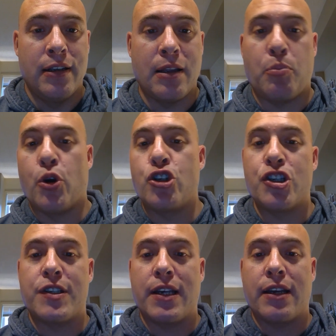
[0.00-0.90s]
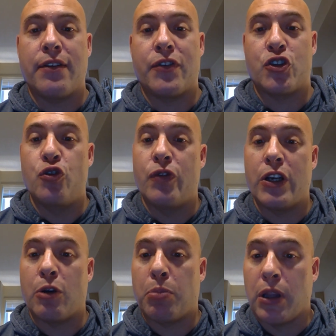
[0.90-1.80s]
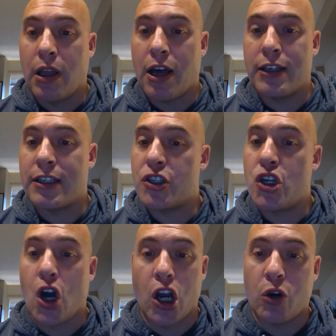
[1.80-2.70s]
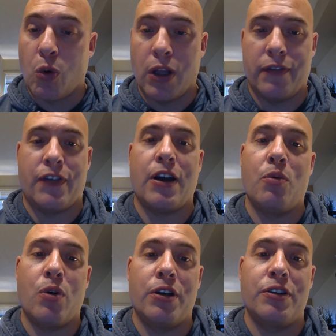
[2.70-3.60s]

that purchasing of a souvenir plot does not qualify one